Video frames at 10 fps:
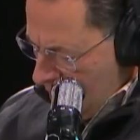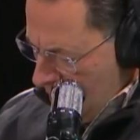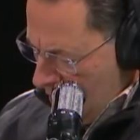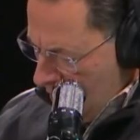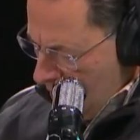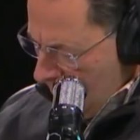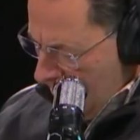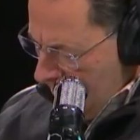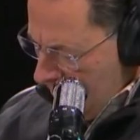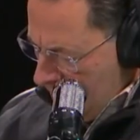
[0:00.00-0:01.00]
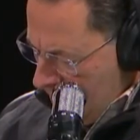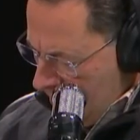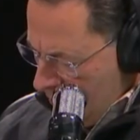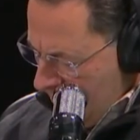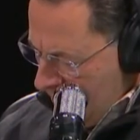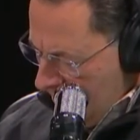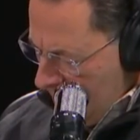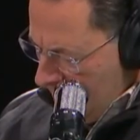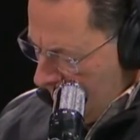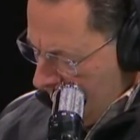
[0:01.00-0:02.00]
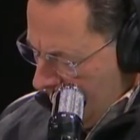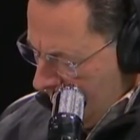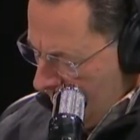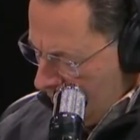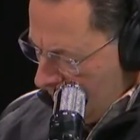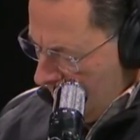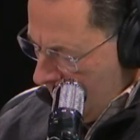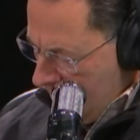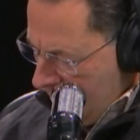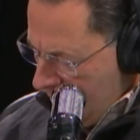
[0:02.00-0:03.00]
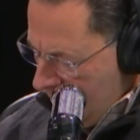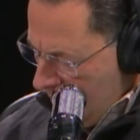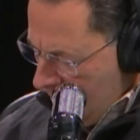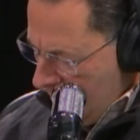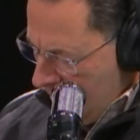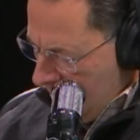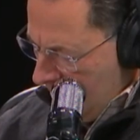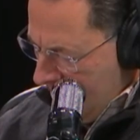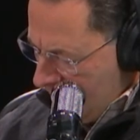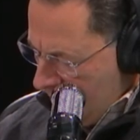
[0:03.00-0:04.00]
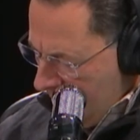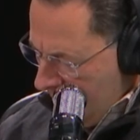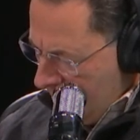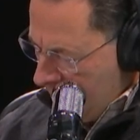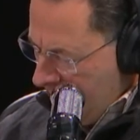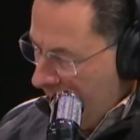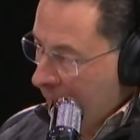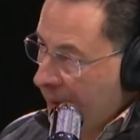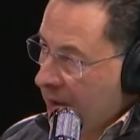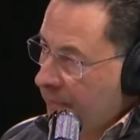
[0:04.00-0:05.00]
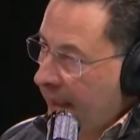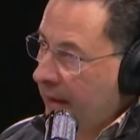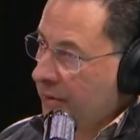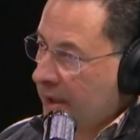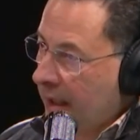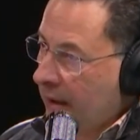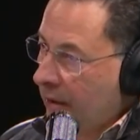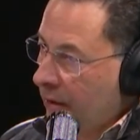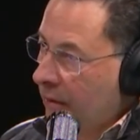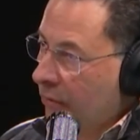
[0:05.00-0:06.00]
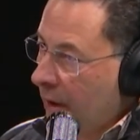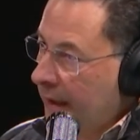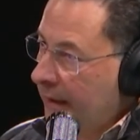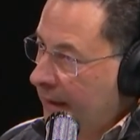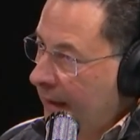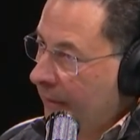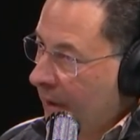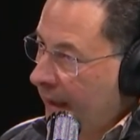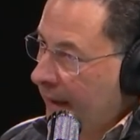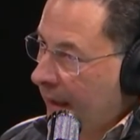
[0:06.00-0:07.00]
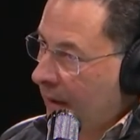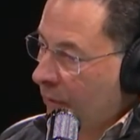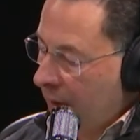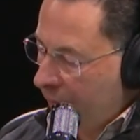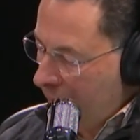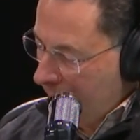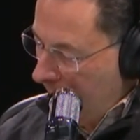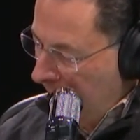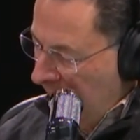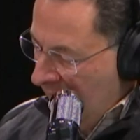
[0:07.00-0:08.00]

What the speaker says: So the reason I'm looking back here, so I wanted to see what they did last week against Baylor because Baylor's got a good running team, right? They can run the football.